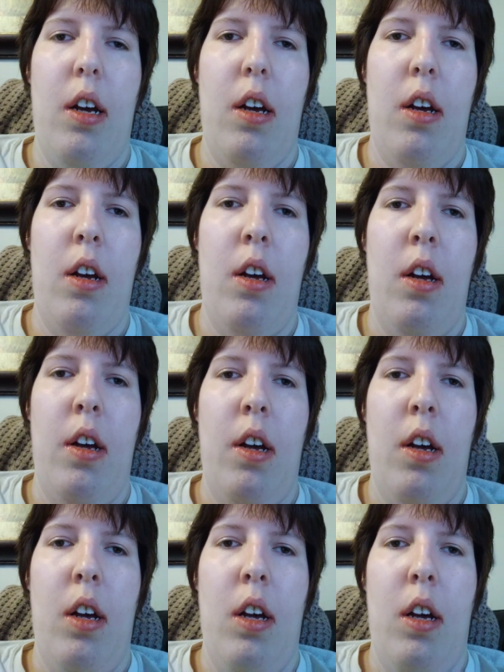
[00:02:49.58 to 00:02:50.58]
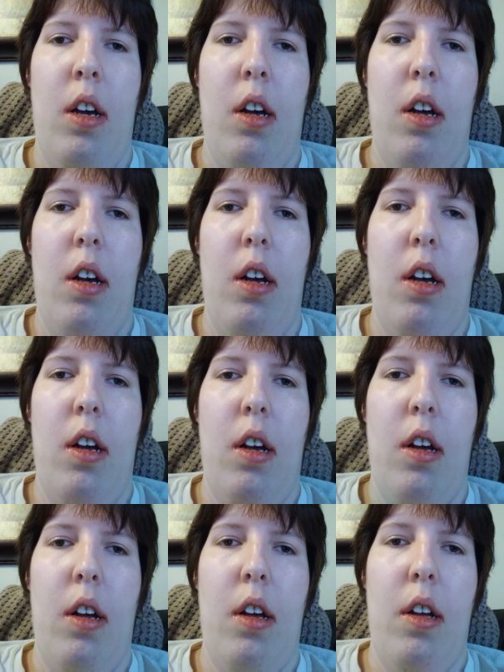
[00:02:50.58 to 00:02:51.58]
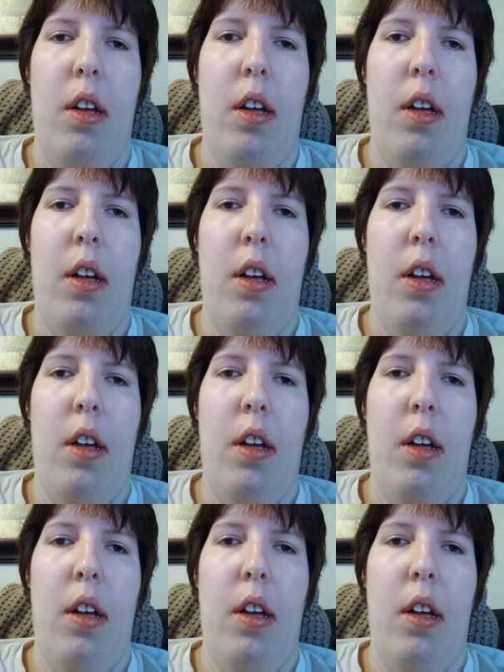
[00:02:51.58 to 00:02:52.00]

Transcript: (silence)